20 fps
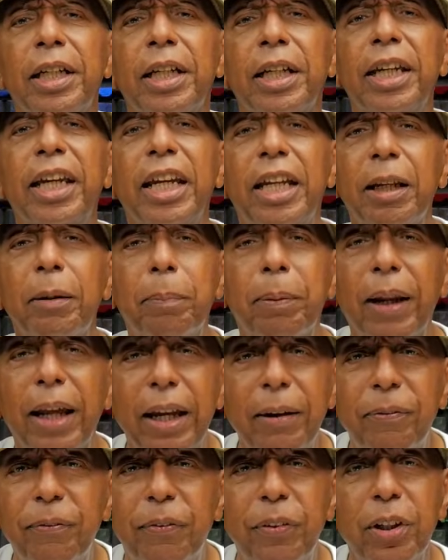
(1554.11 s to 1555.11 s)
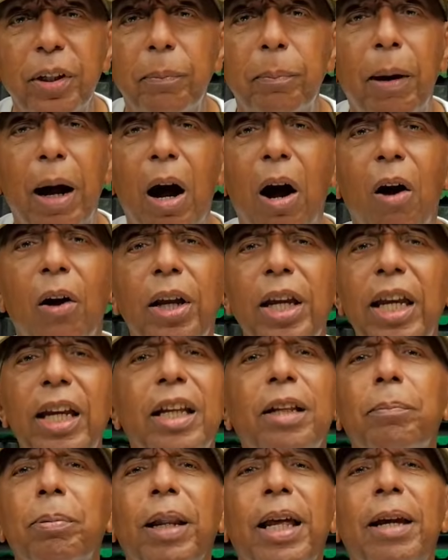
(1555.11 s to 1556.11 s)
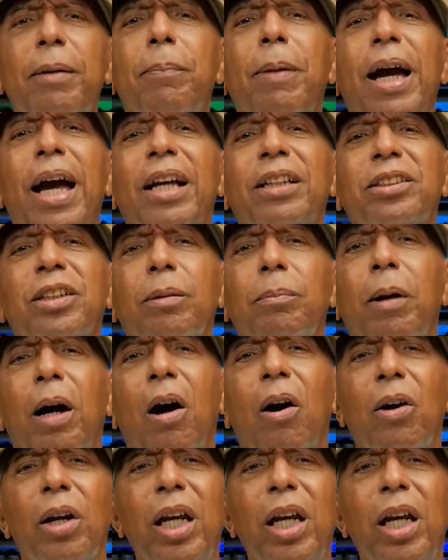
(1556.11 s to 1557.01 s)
He can play football. He can play basketball.